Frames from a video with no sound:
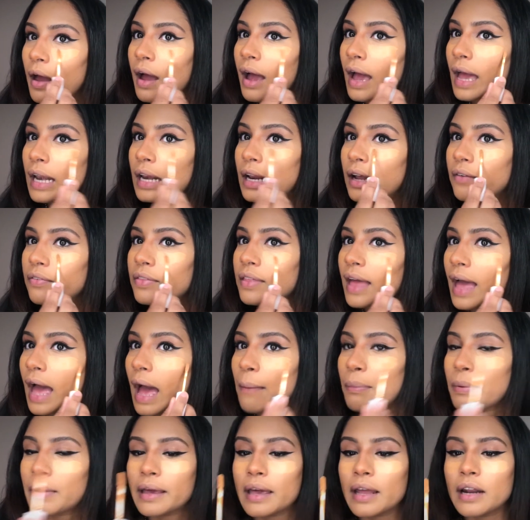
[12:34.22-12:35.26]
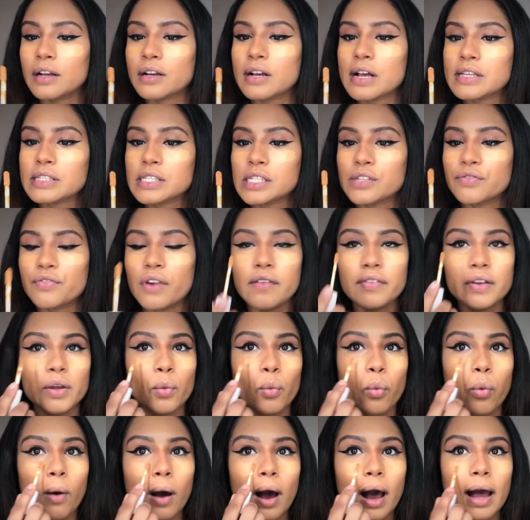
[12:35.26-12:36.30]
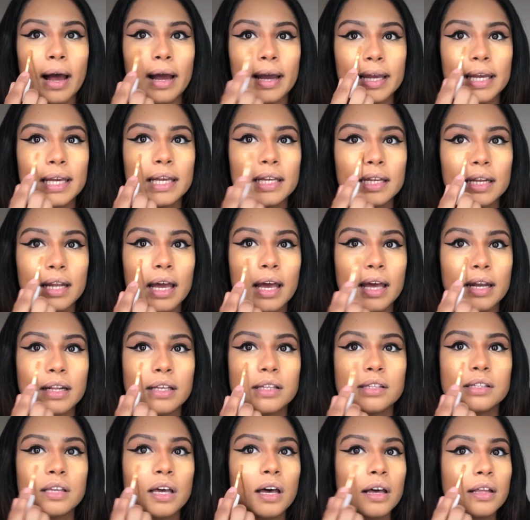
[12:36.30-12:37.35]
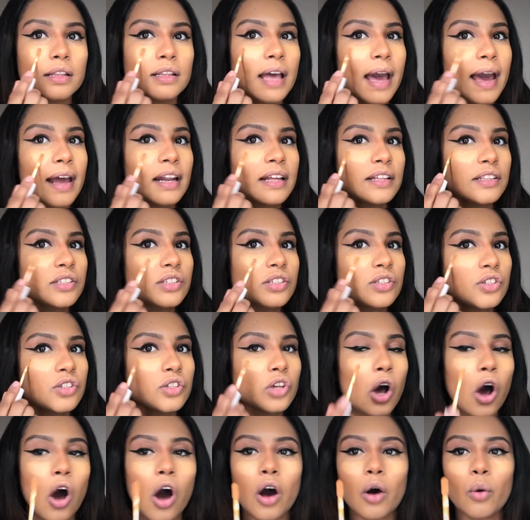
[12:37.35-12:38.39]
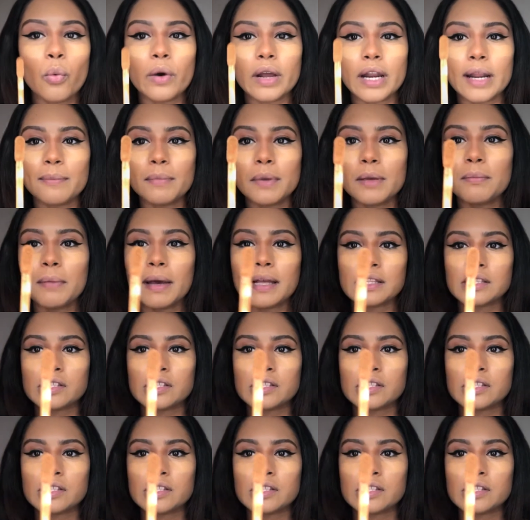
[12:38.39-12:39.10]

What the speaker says: I love the applicator because it's very wide and it's tall. What I mean by